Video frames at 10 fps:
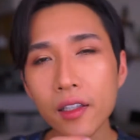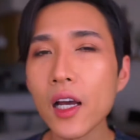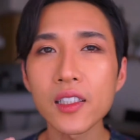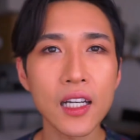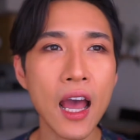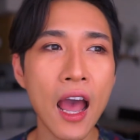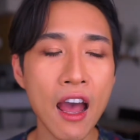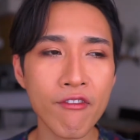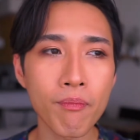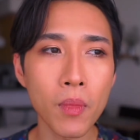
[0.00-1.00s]
doesn't
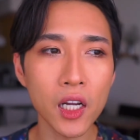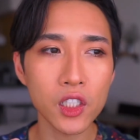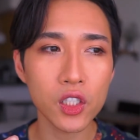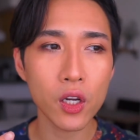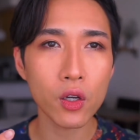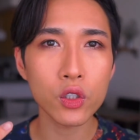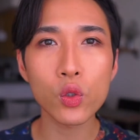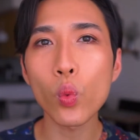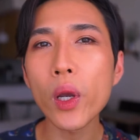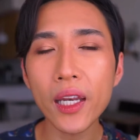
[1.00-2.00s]
have much
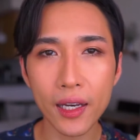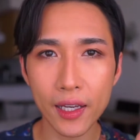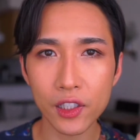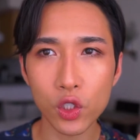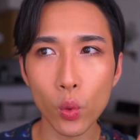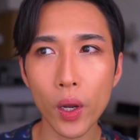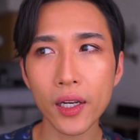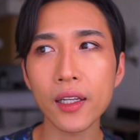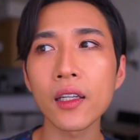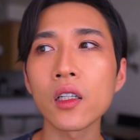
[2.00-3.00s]
sweetness to
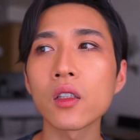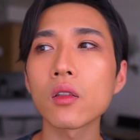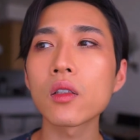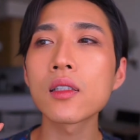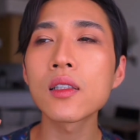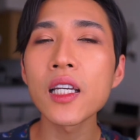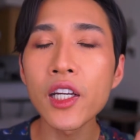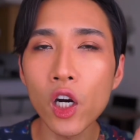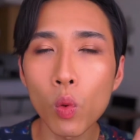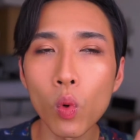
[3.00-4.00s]
it. The
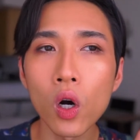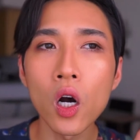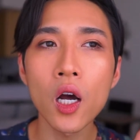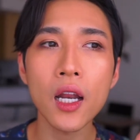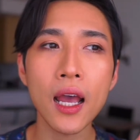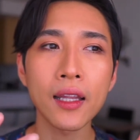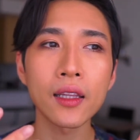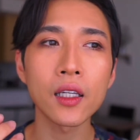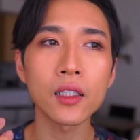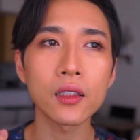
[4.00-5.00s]
cedar wood and
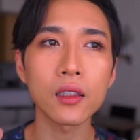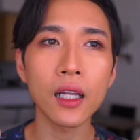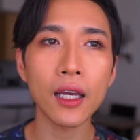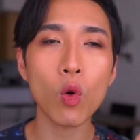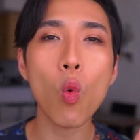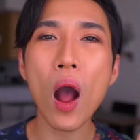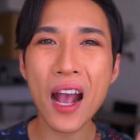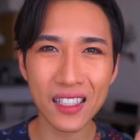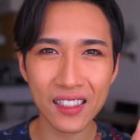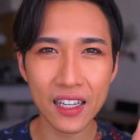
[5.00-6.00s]
the like
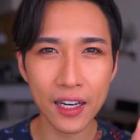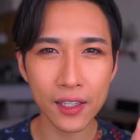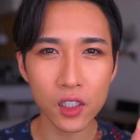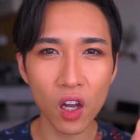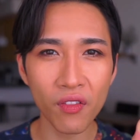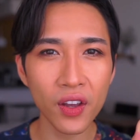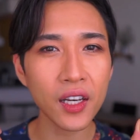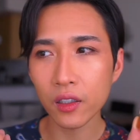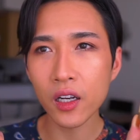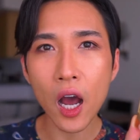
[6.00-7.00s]
waxiness of it, the
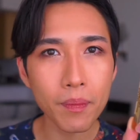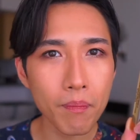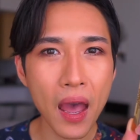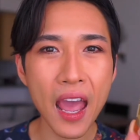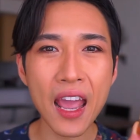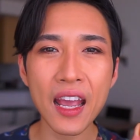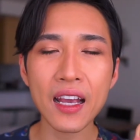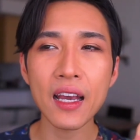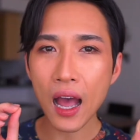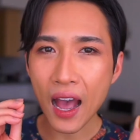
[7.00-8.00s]

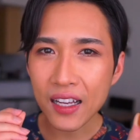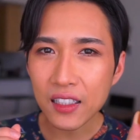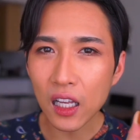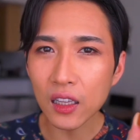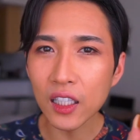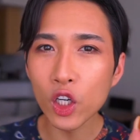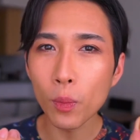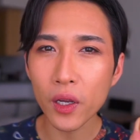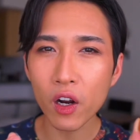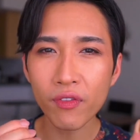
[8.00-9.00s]
nutmeg has a little
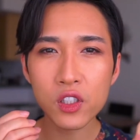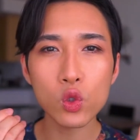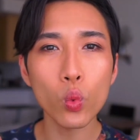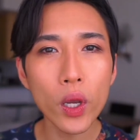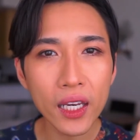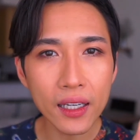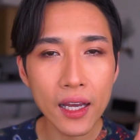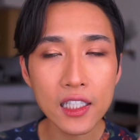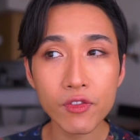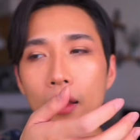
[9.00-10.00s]
bit of sweetness,